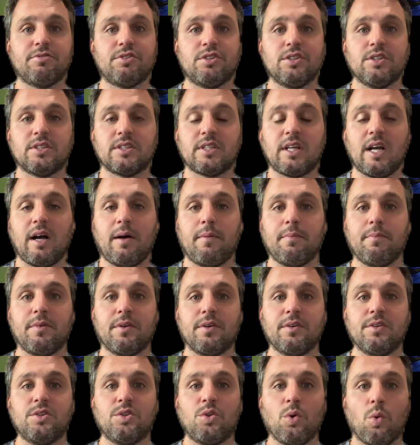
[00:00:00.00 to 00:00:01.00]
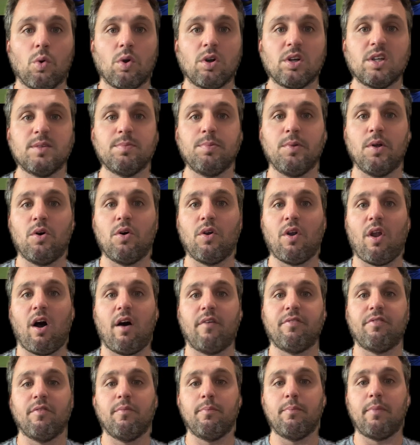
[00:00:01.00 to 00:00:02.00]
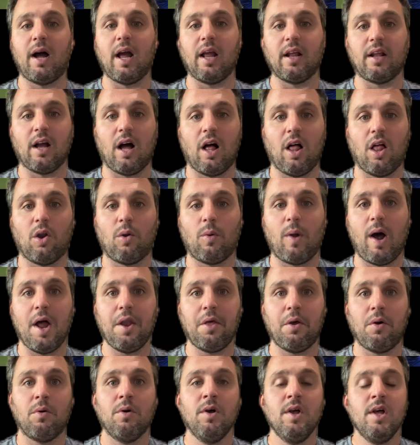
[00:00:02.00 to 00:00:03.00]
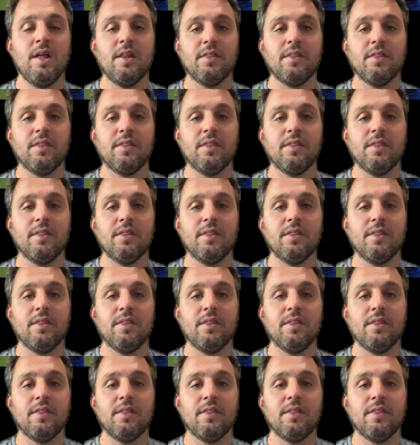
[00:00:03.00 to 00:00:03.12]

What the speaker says: just got their doors blown off them by Colorado.